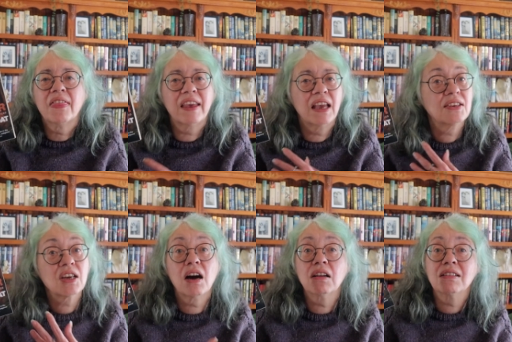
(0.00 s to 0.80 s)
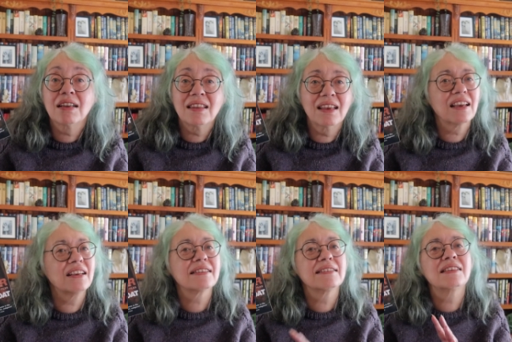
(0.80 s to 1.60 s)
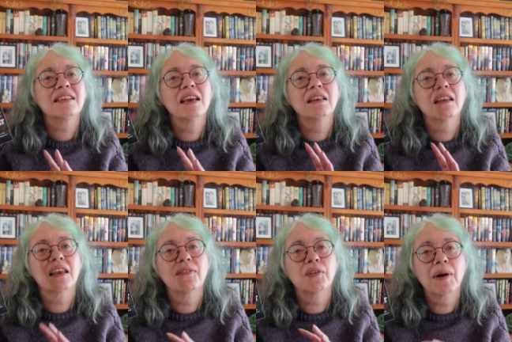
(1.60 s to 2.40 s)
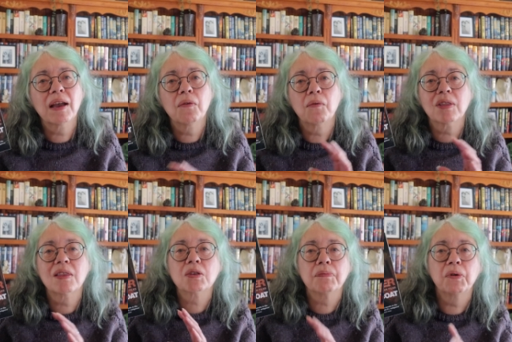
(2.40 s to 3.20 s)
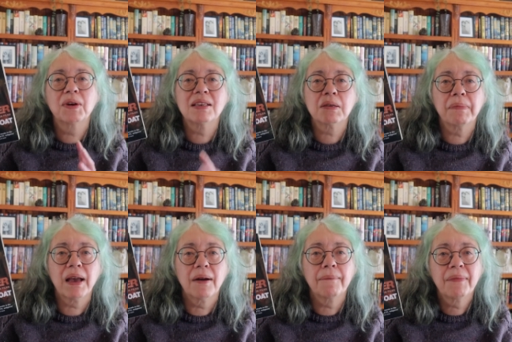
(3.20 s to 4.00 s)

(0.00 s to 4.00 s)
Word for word: The title, I think, is a dead giveaway what this book is about.